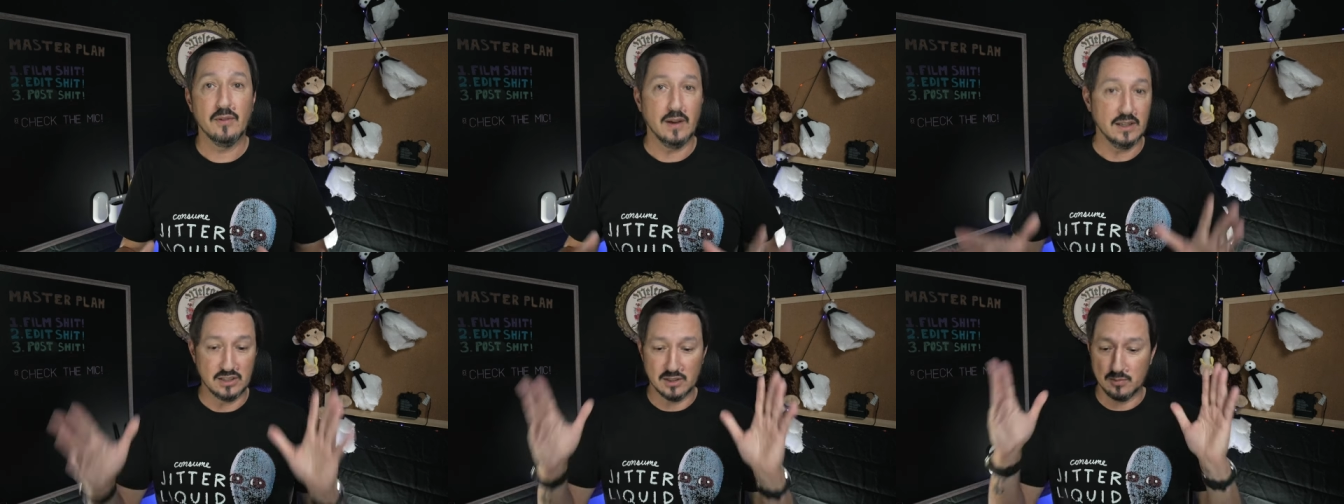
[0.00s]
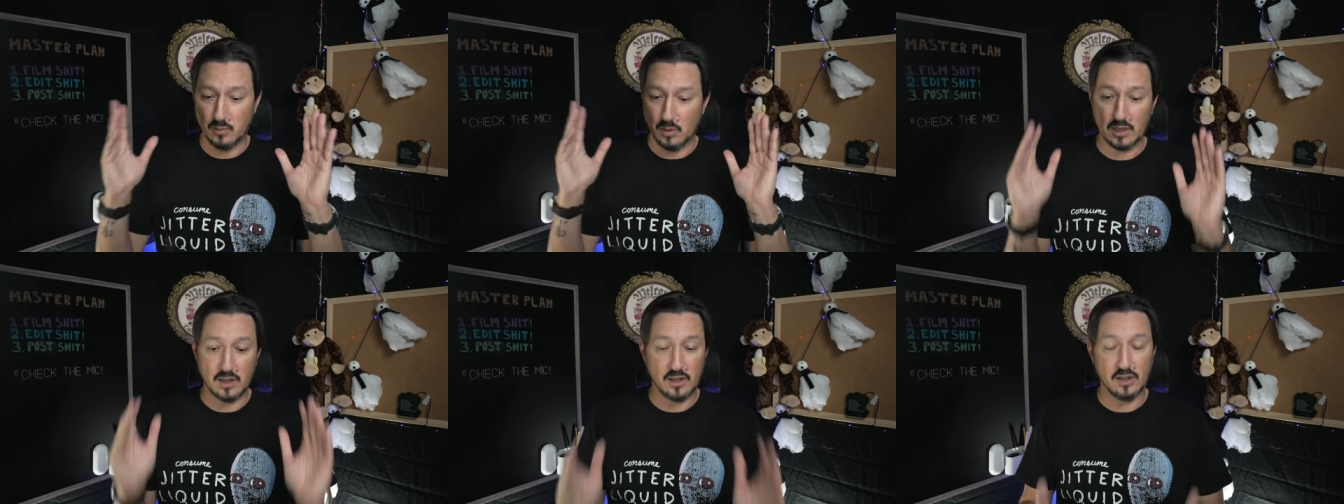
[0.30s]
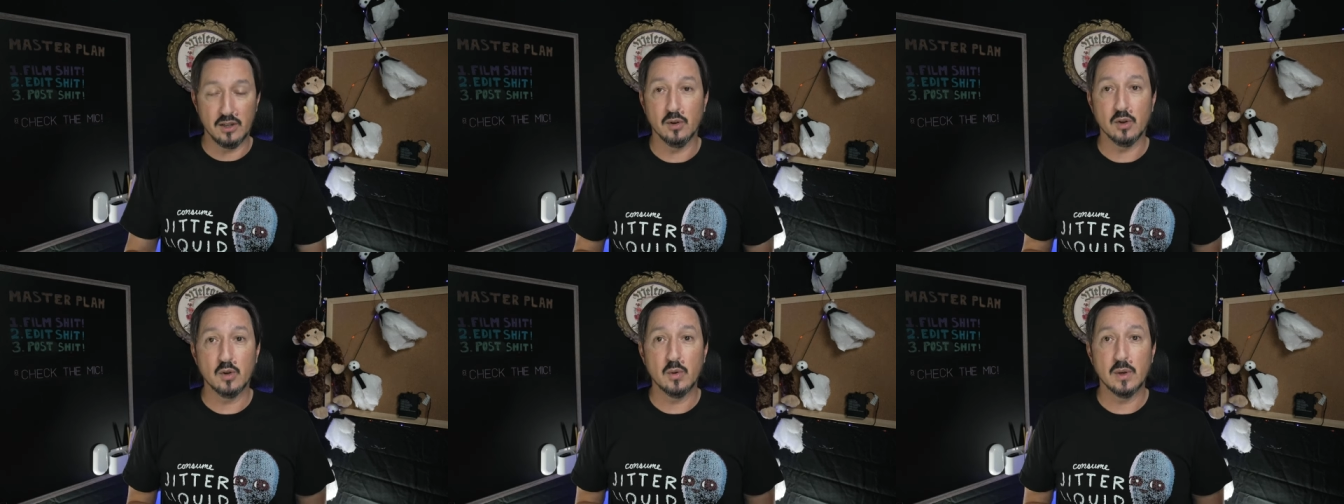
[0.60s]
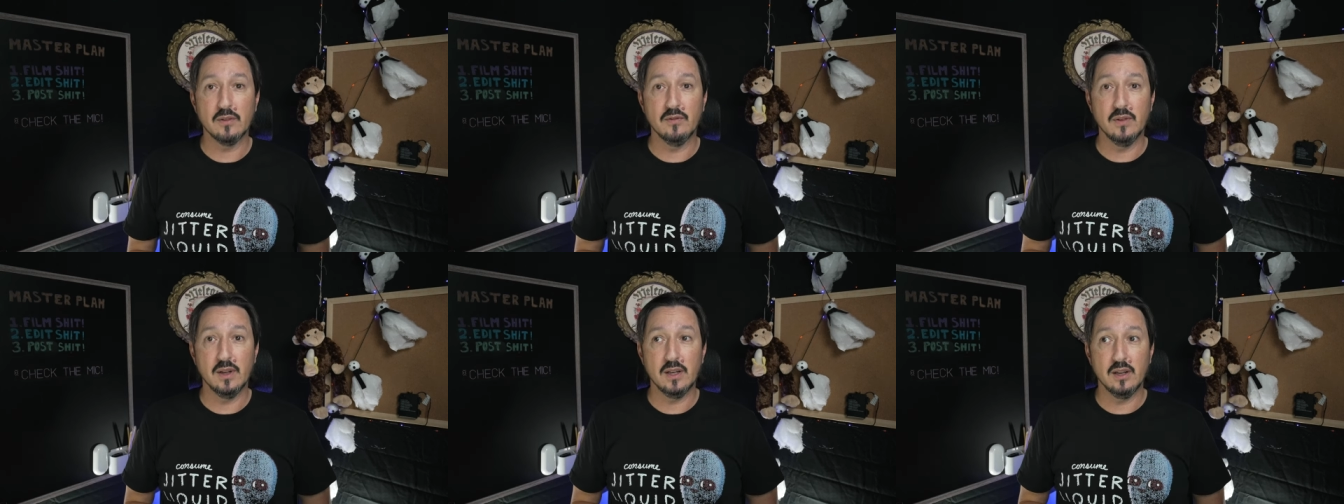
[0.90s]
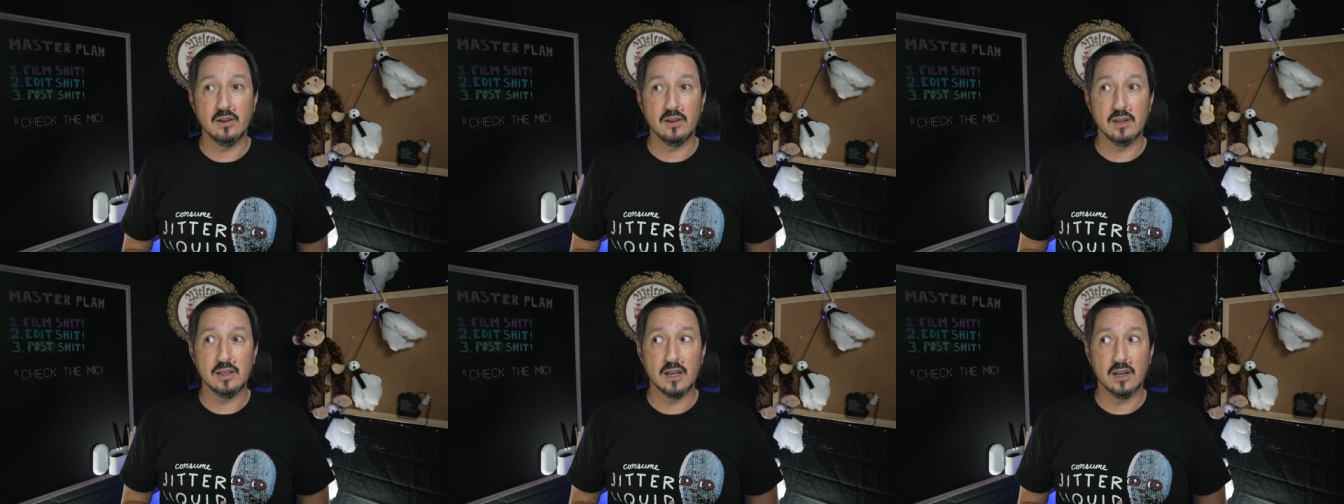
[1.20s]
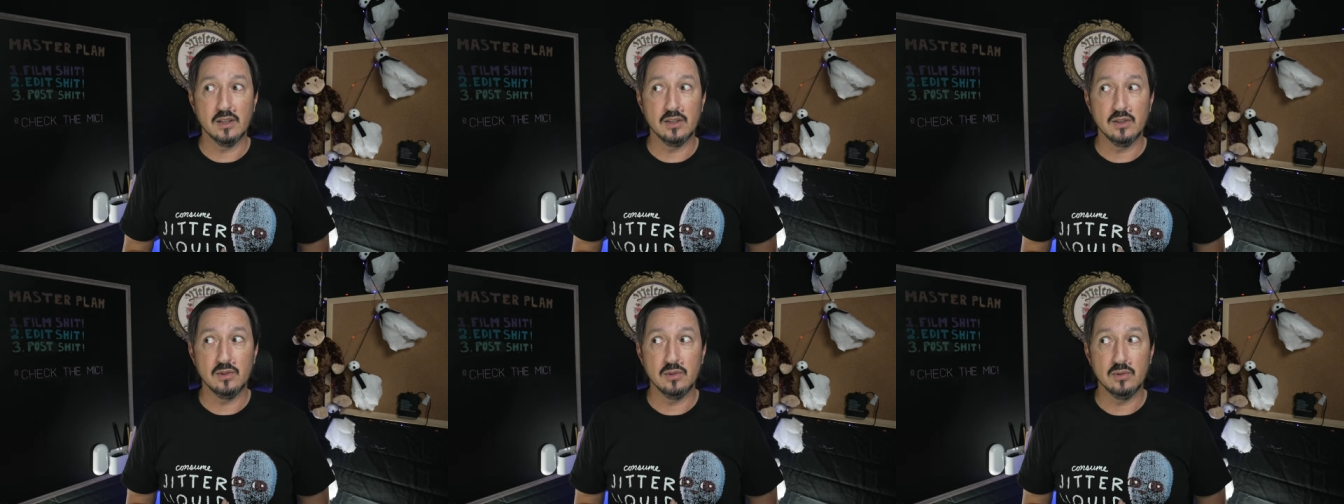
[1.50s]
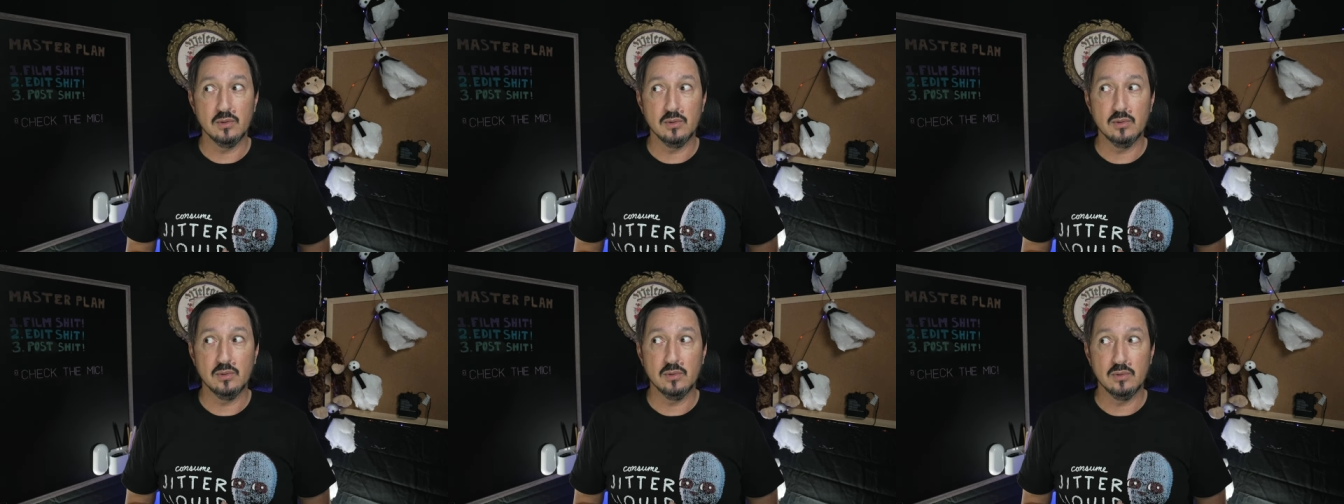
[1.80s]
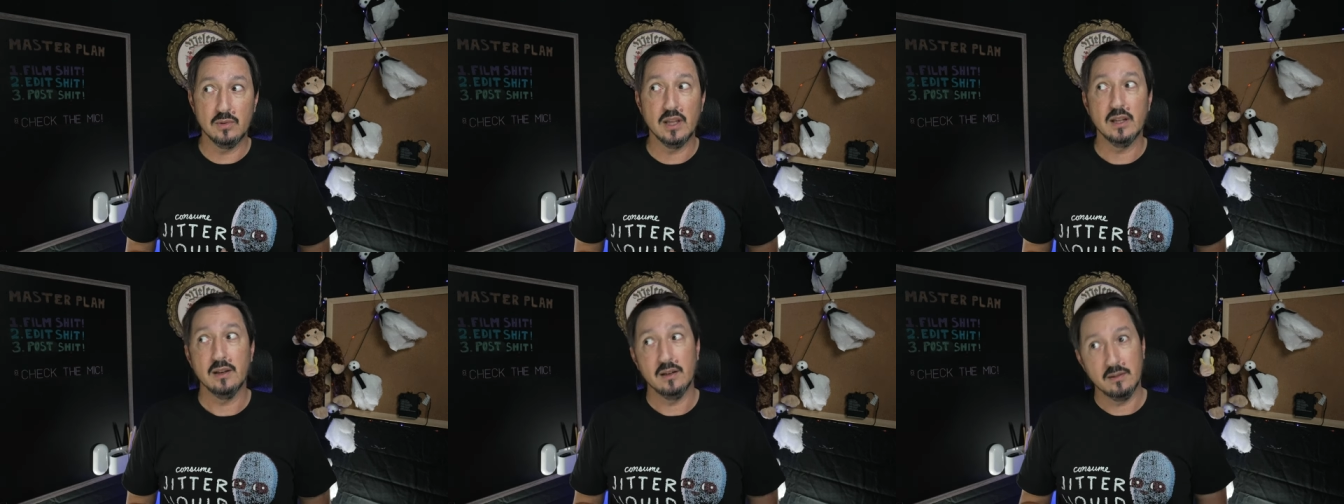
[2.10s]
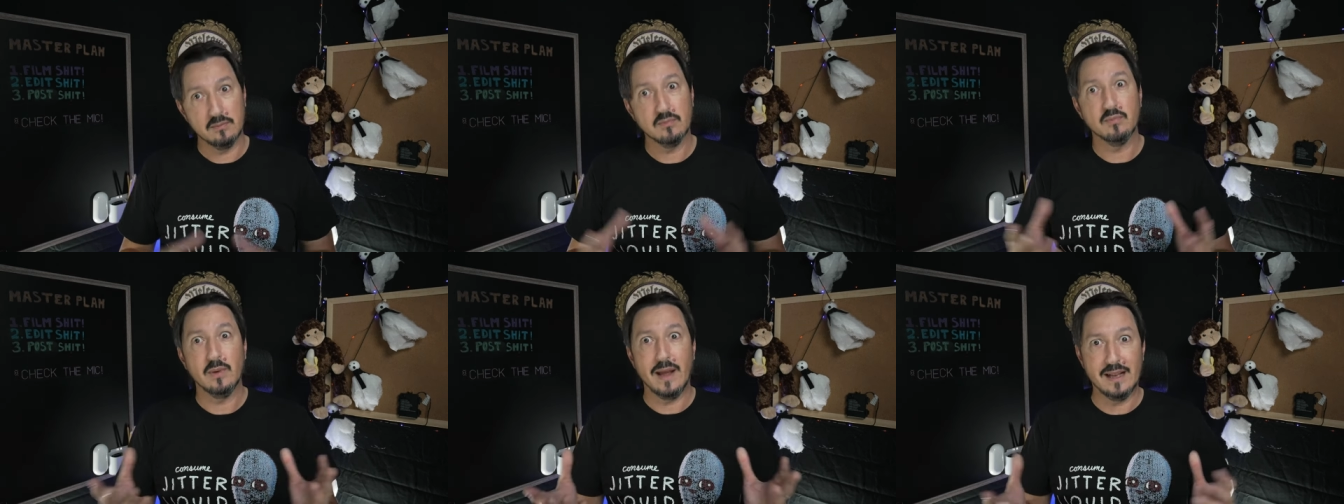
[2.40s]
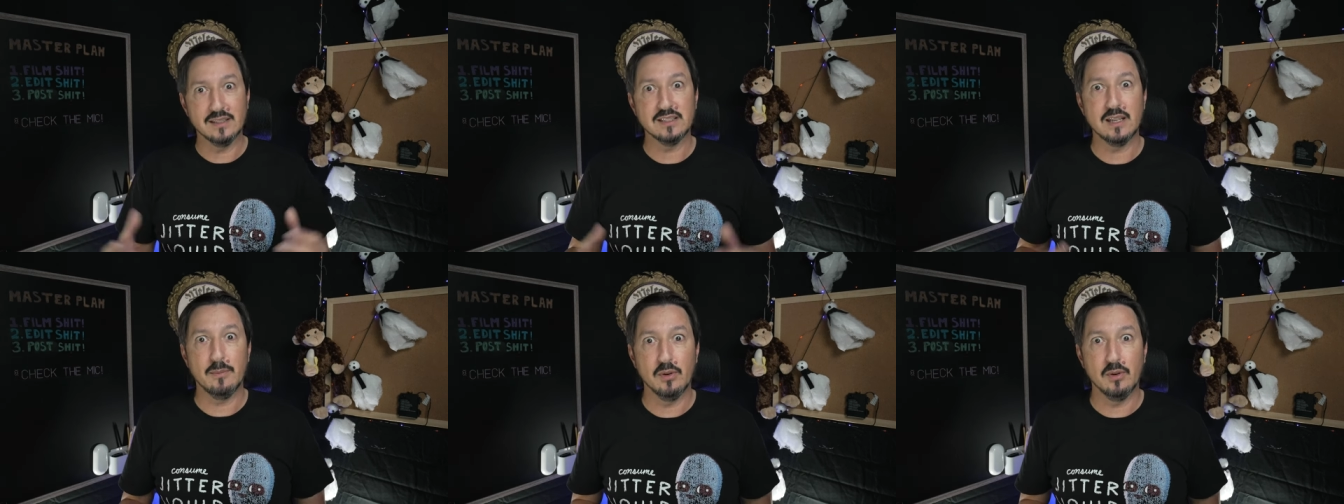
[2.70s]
I just wanted to do a quick video to tell you that as I